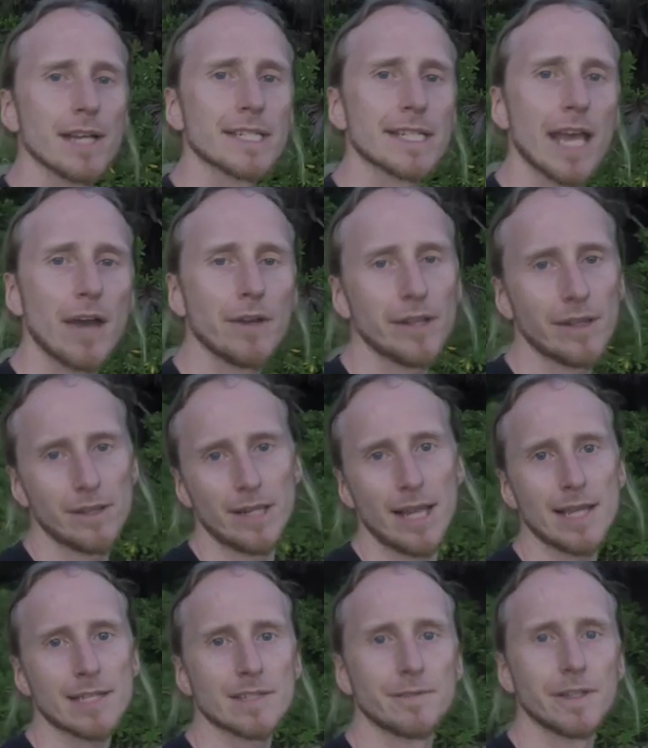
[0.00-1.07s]
scouted in the
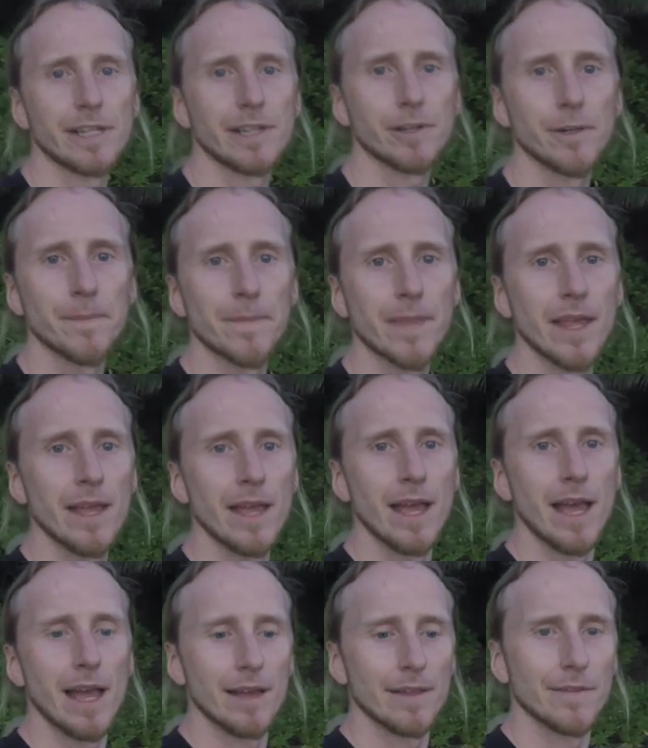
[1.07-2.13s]
last video,
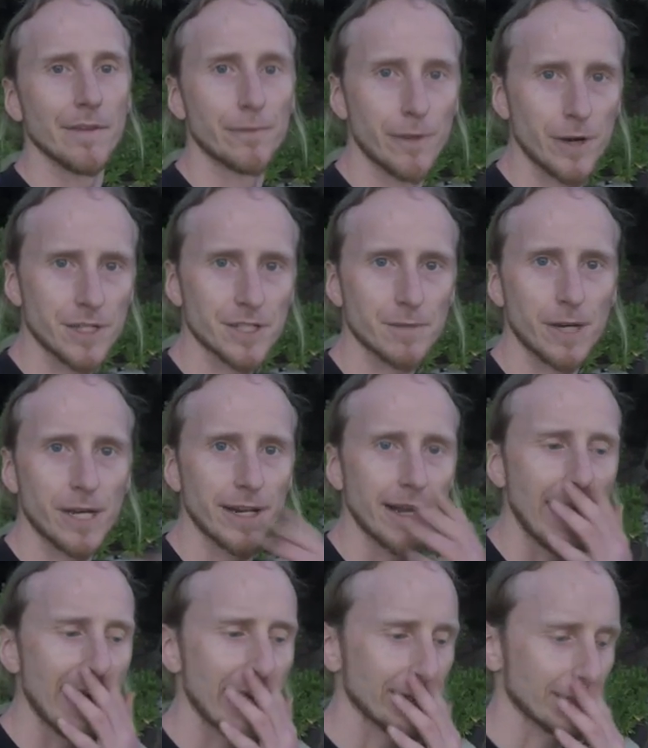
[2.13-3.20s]
the first one,
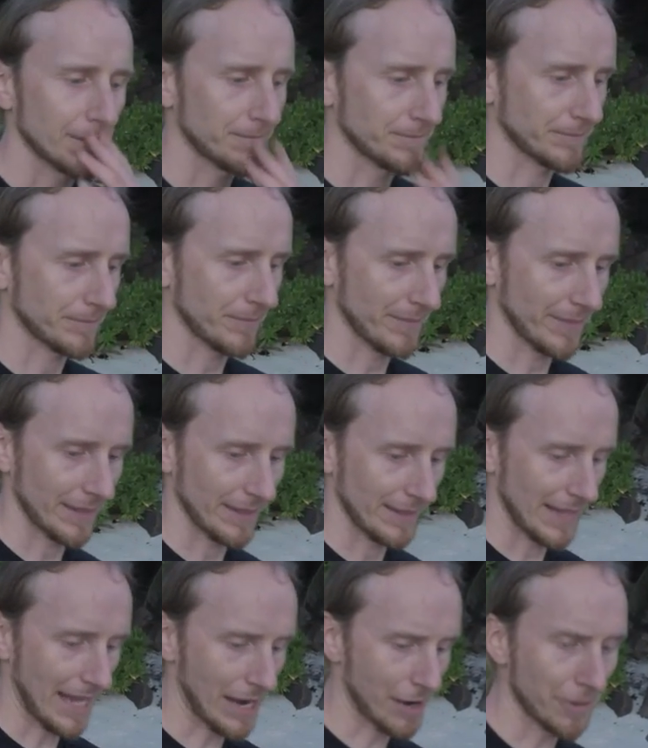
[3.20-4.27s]
and
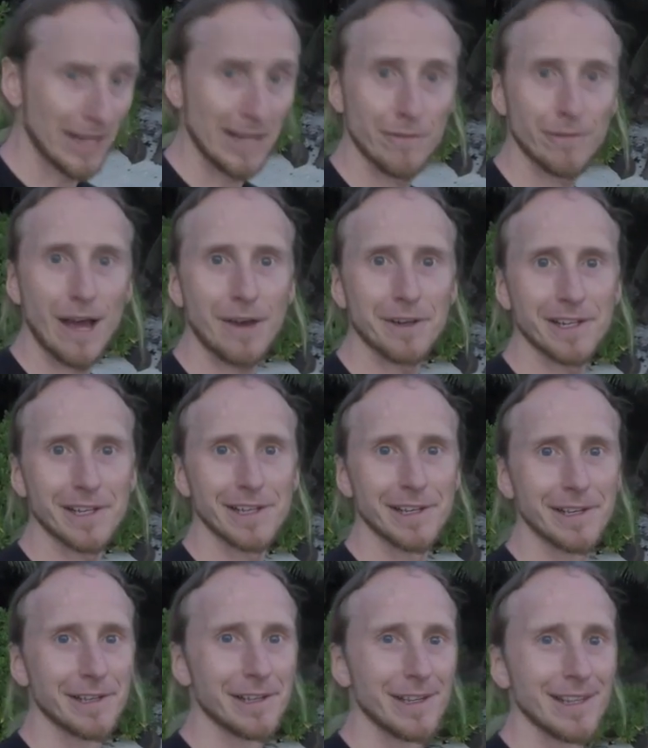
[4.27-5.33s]
I already found a
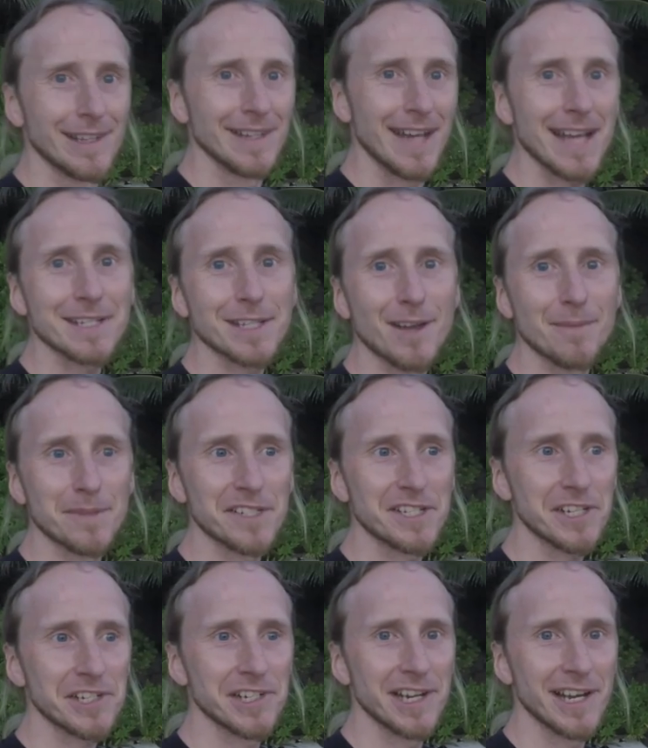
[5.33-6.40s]
nice
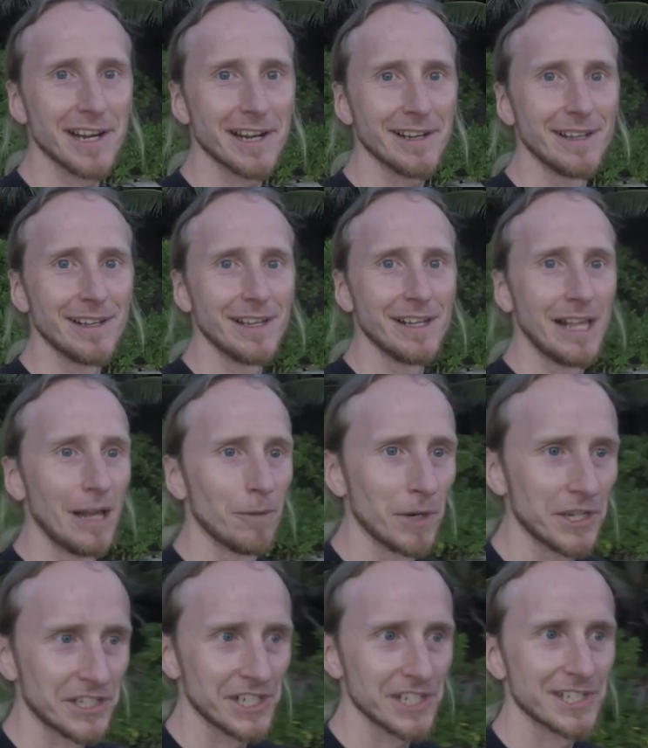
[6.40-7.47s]
composition here,
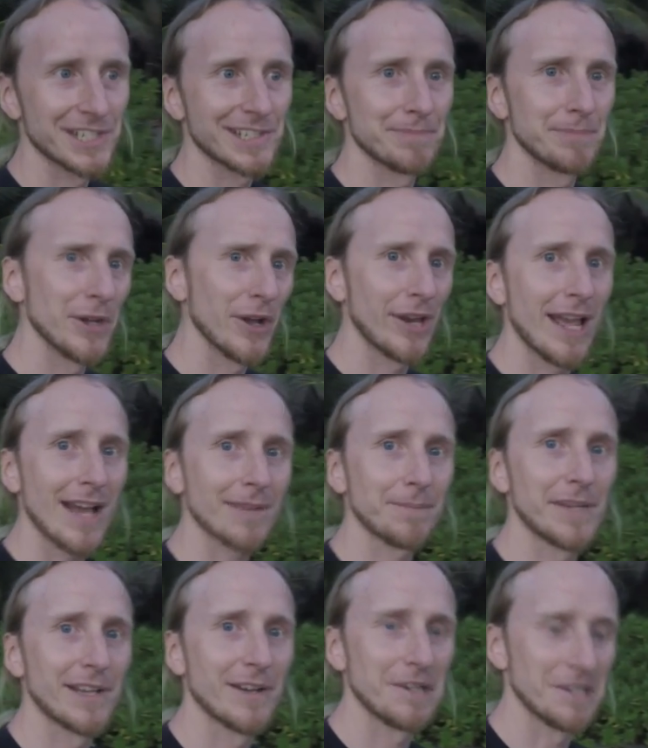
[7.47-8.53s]
which is pure luck
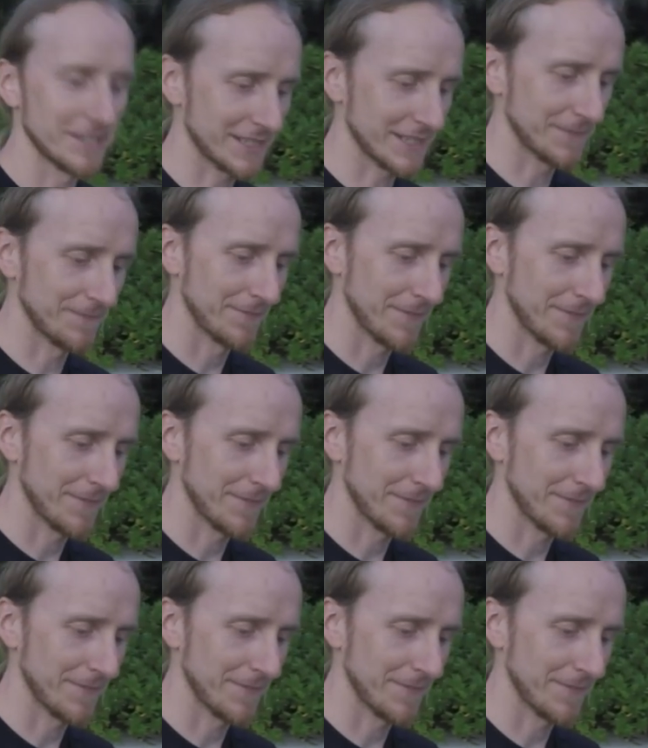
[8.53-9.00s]
because